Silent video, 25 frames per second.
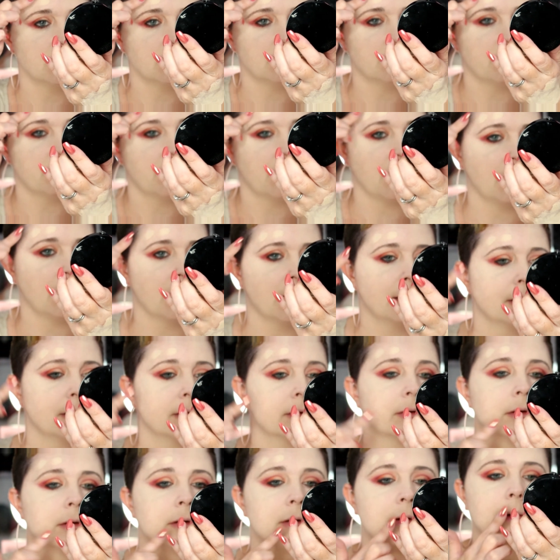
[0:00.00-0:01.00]
to apply
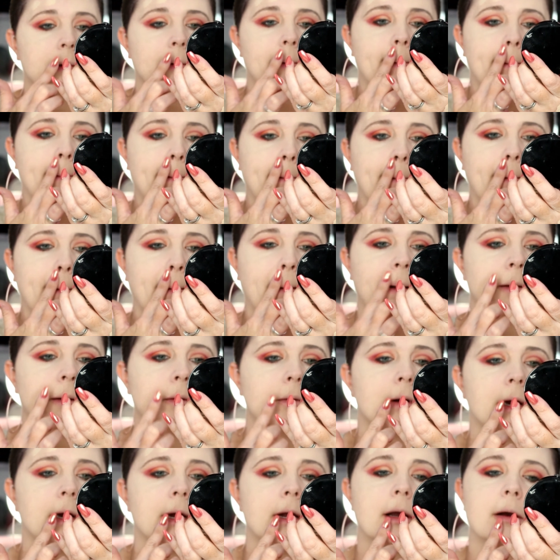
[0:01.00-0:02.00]
it
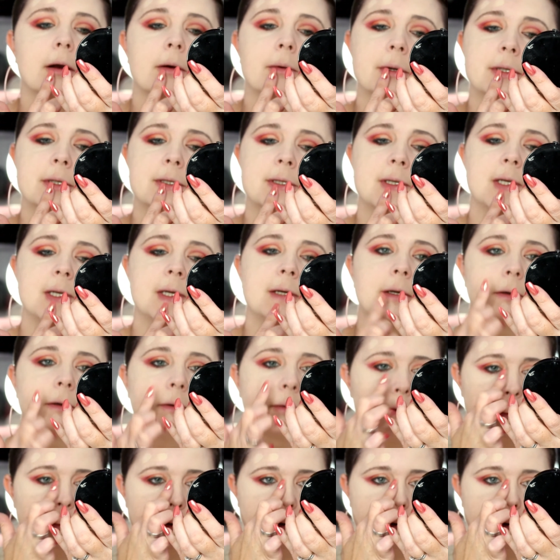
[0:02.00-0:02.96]
where I always do.